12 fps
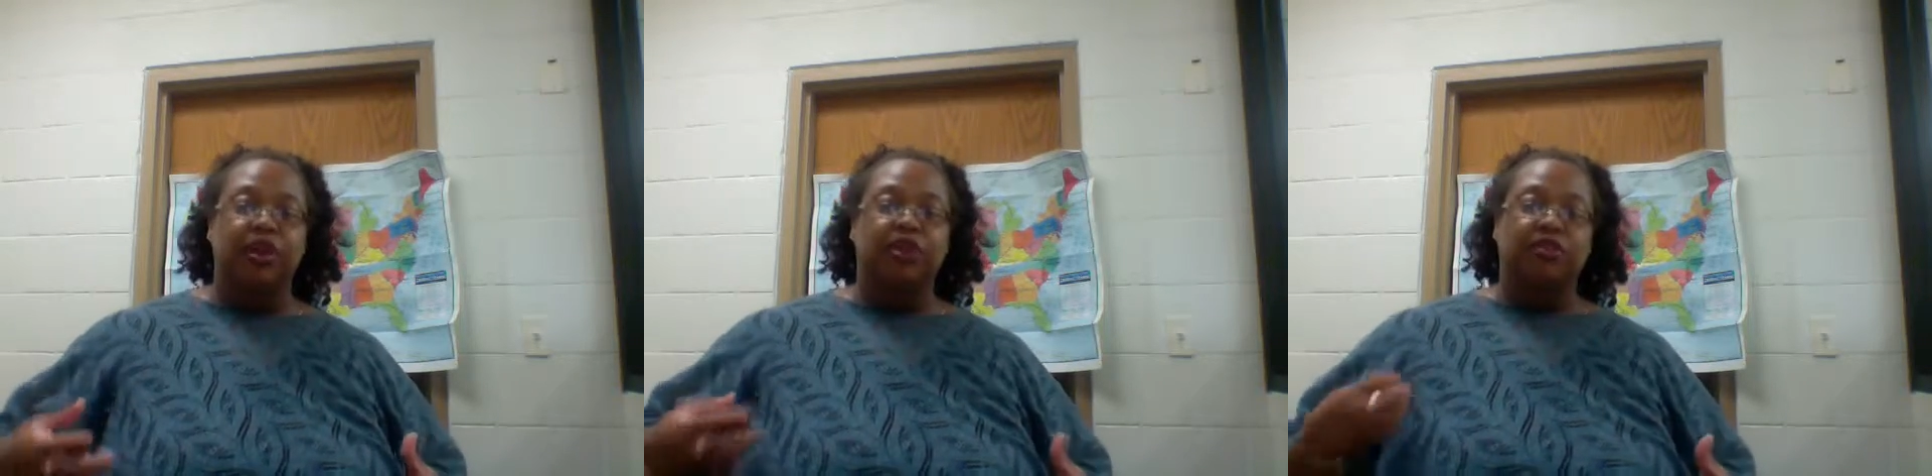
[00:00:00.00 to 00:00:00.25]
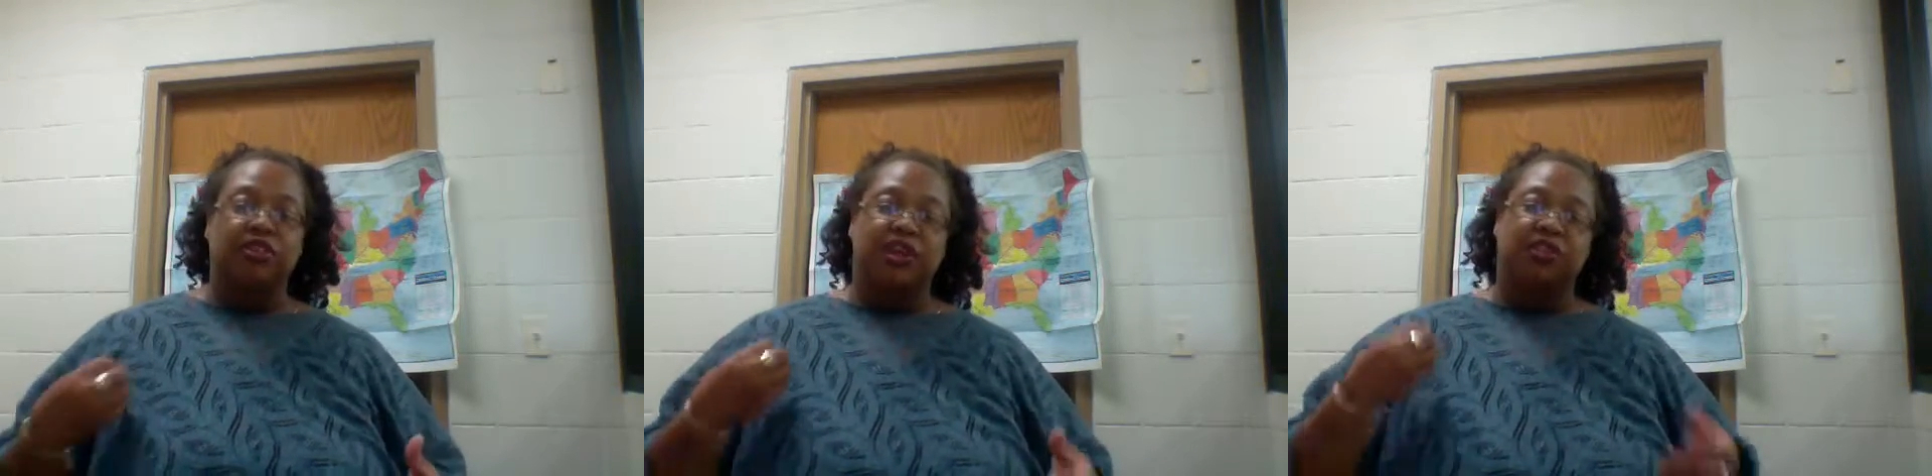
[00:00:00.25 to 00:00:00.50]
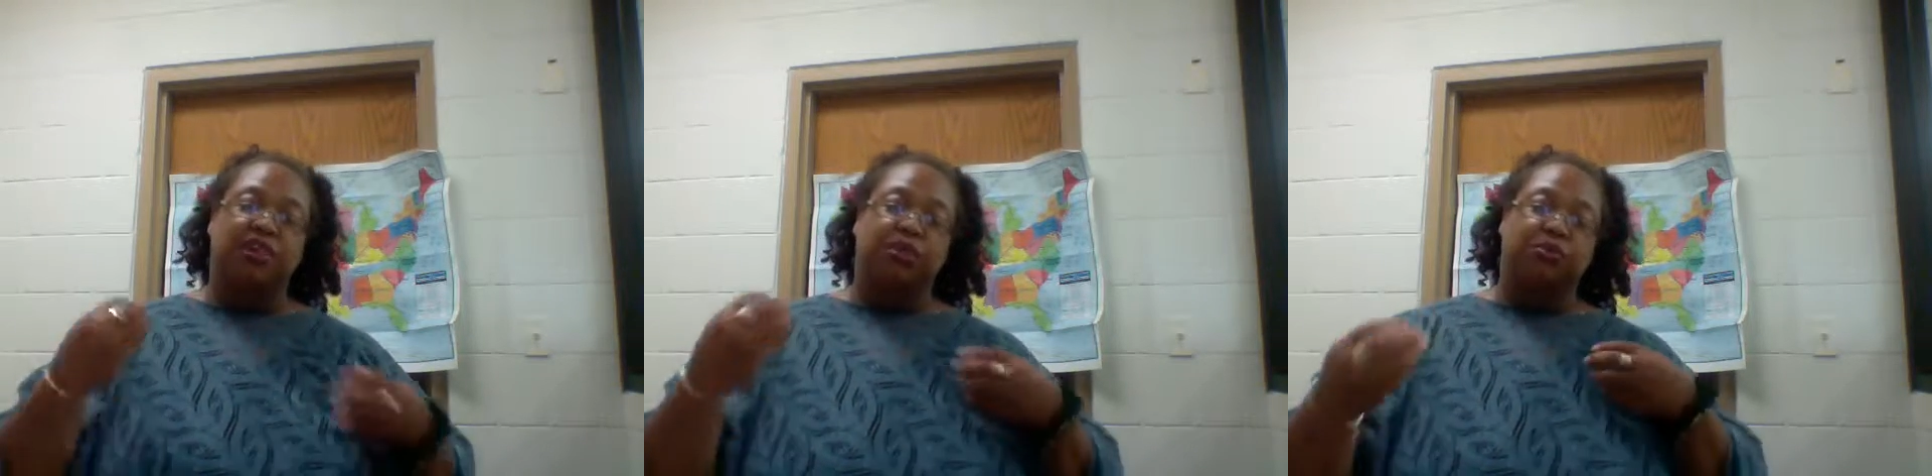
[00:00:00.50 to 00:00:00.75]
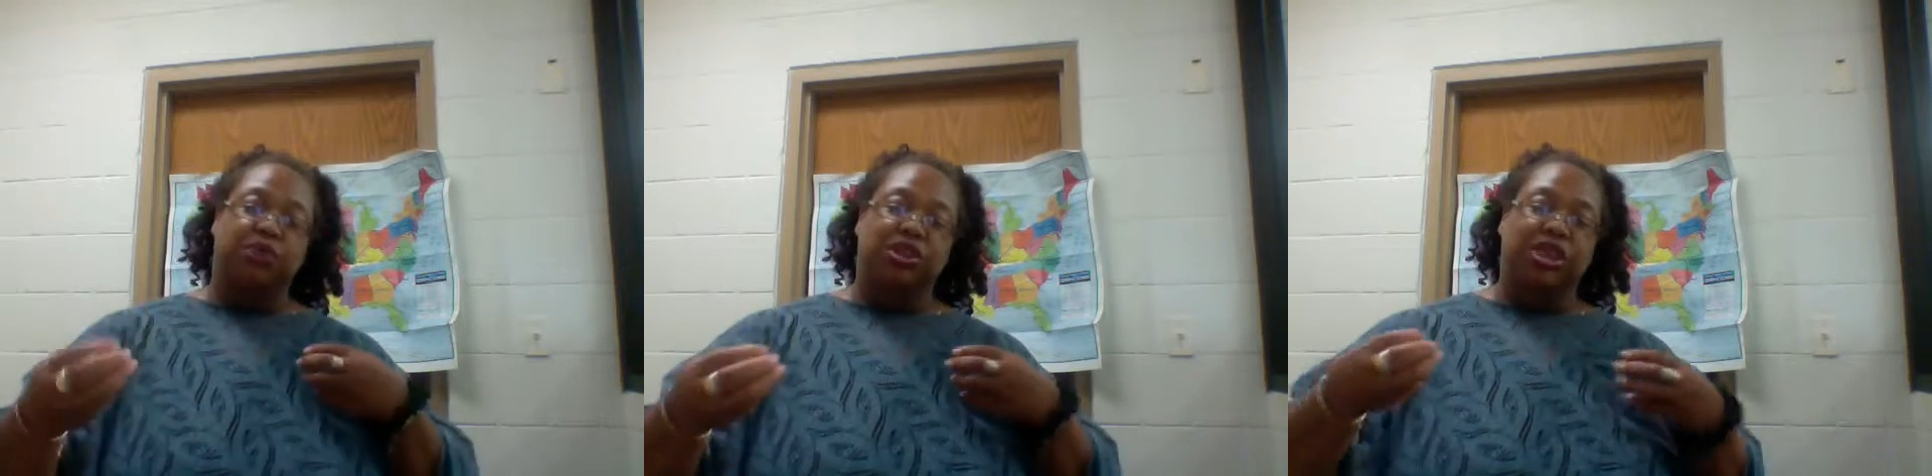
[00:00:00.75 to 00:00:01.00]
so that
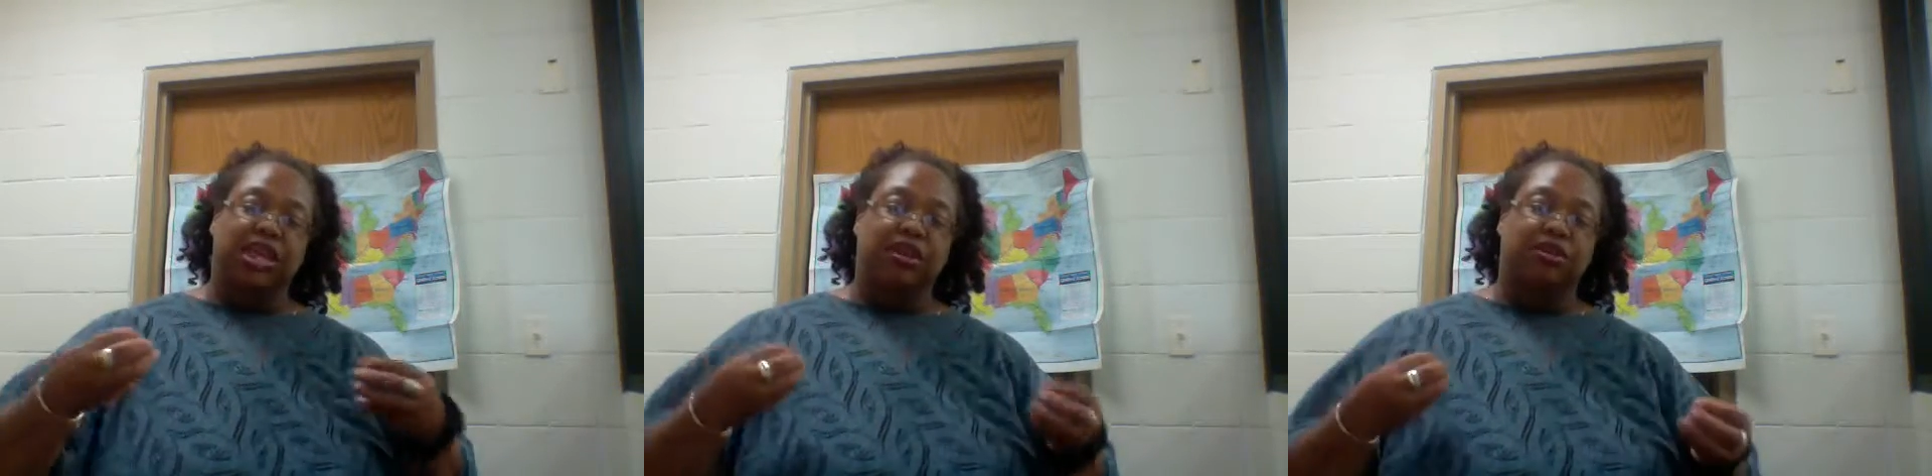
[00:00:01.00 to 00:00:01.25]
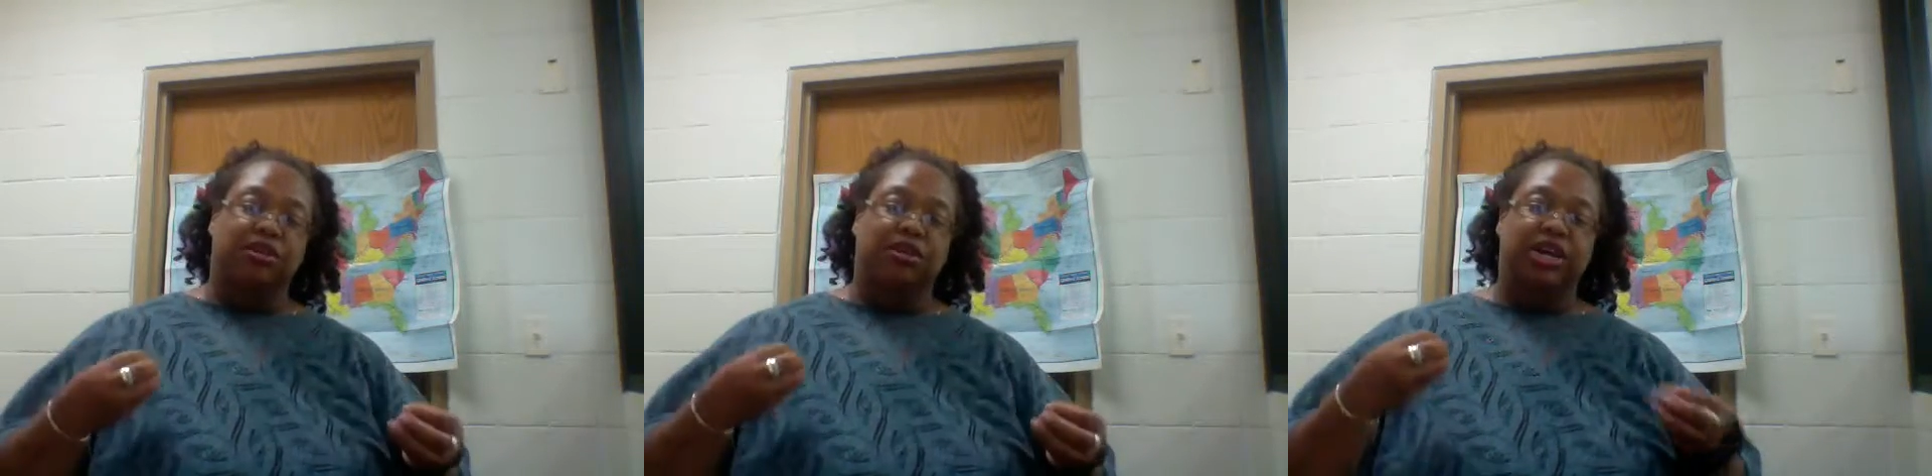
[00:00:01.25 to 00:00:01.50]
when they are